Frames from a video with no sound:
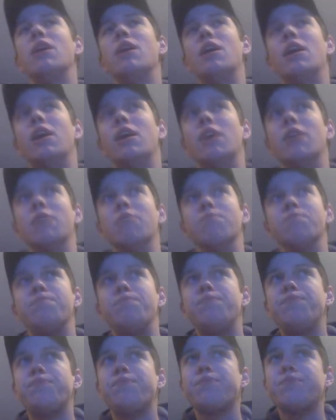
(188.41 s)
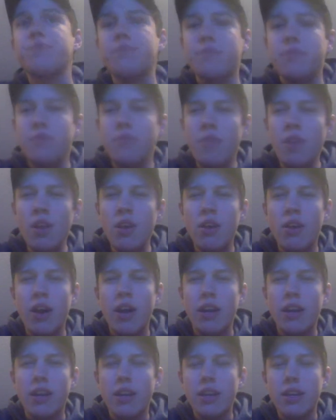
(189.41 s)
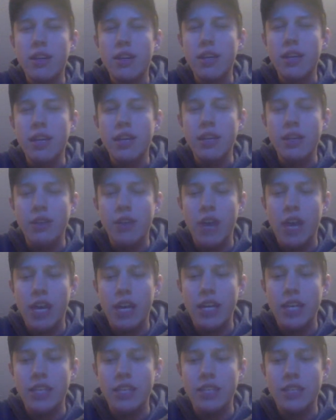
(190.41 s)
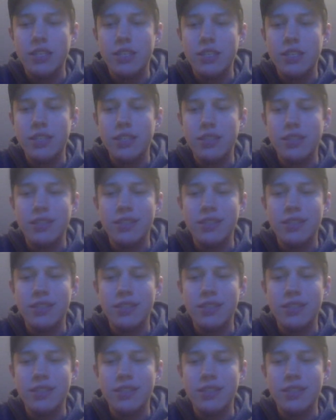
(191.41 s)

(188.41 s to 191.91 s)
Um, like in Delaney's,